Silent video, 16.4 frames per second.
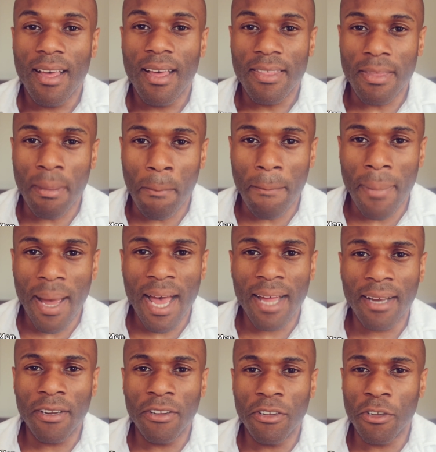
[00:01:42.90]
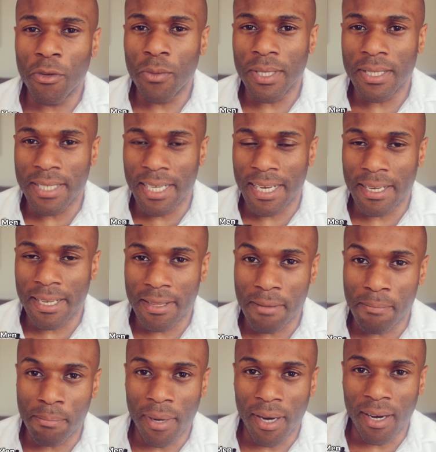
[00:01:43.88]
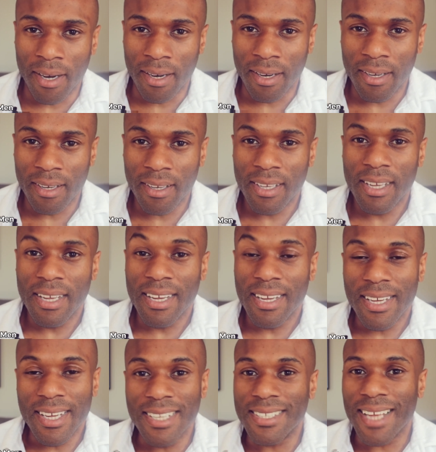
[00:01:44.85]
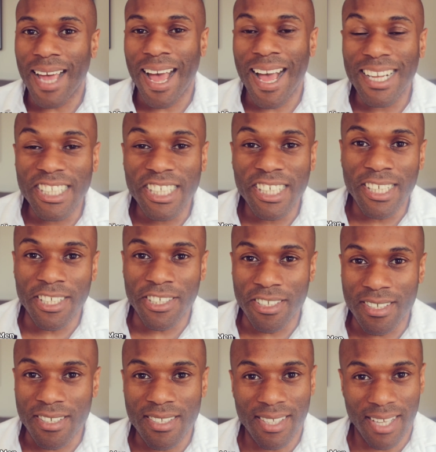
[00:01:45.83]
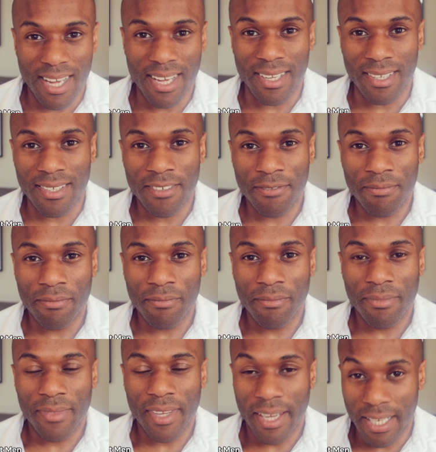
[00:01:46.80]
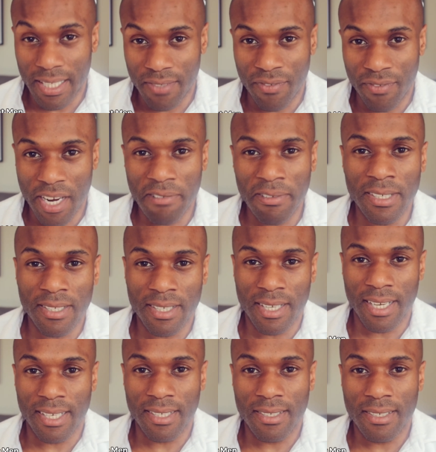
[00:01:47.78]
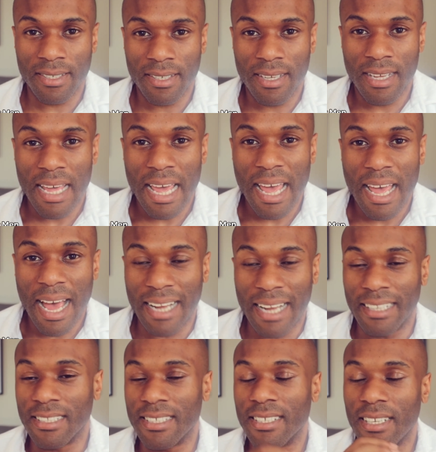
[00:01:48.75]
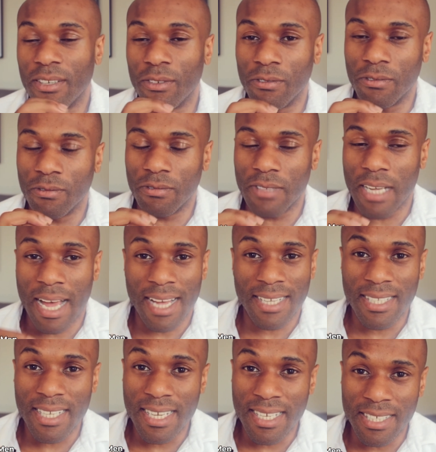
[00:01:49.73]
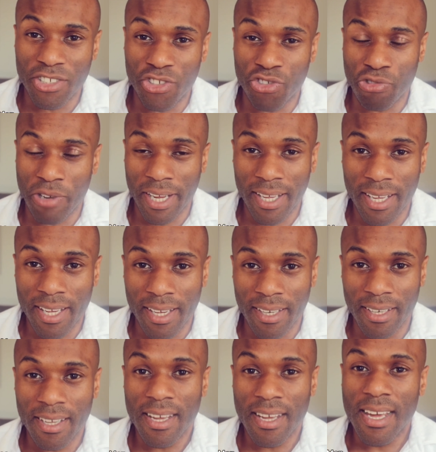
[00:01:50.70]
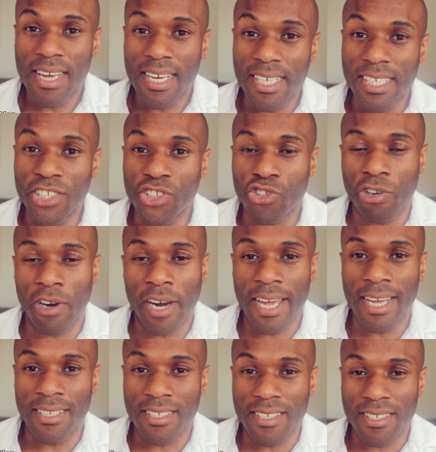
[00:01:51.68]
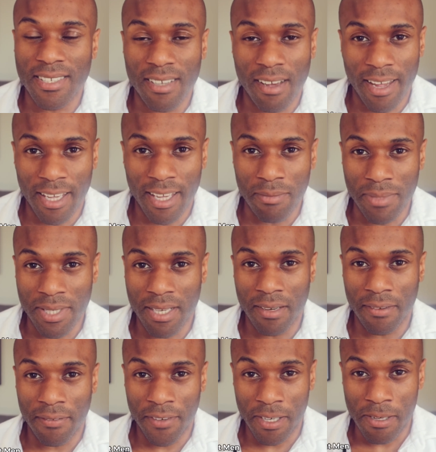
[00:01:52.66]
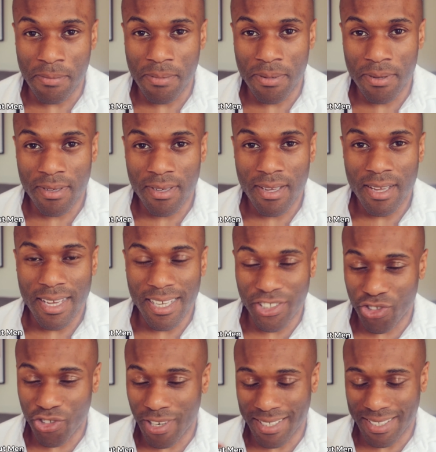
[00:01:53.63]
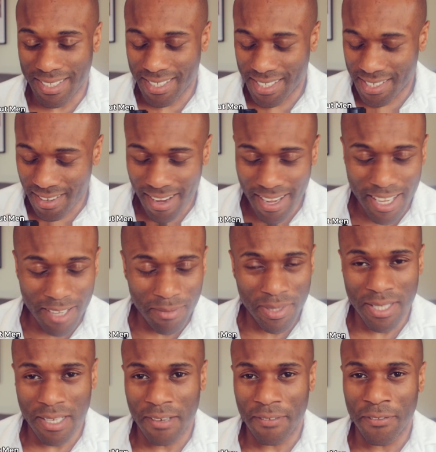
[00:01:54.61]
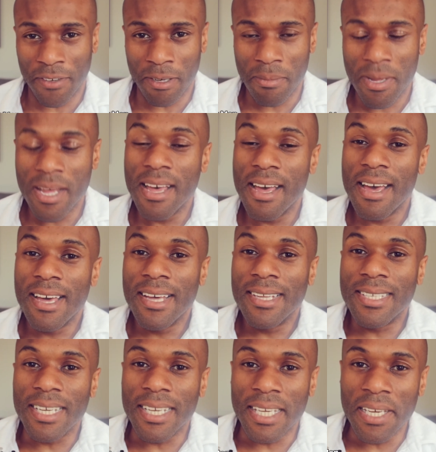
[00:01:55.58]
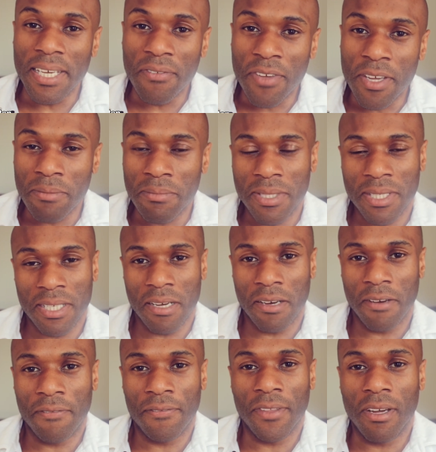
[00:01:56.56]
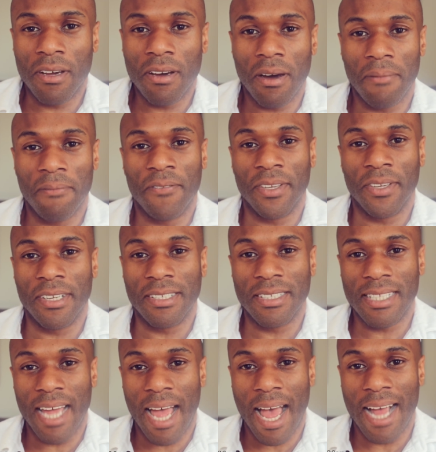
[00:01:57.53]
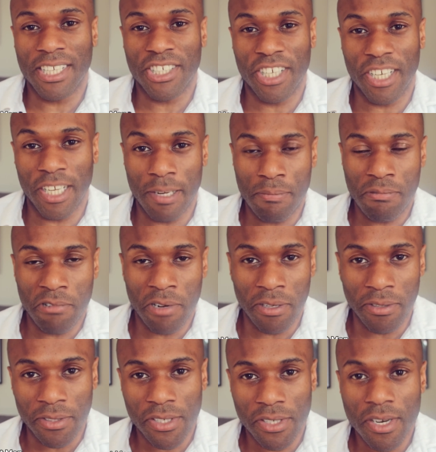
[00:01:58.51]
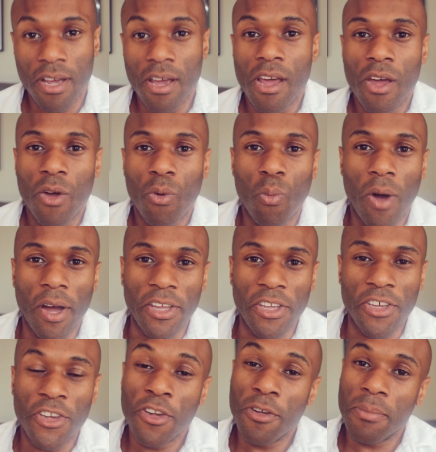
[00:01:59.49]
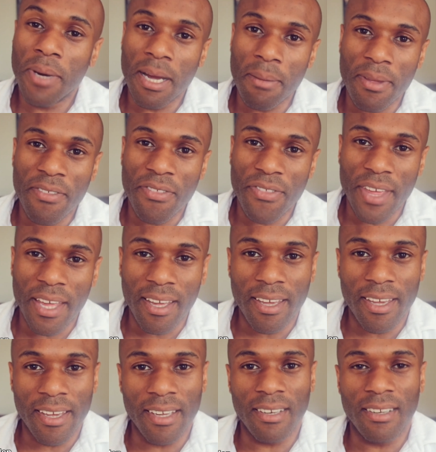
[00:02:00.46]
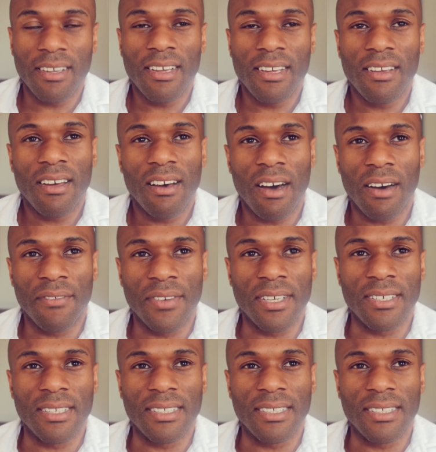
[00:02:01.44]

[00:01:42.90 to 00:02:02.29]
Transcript: The man who is in the bar, he's actually just scared. He's very scared. And as he's drinking, he's trying to psych himself up. He's trying to psych himself up to give himself the confidence to actually approach what you might be thinking of it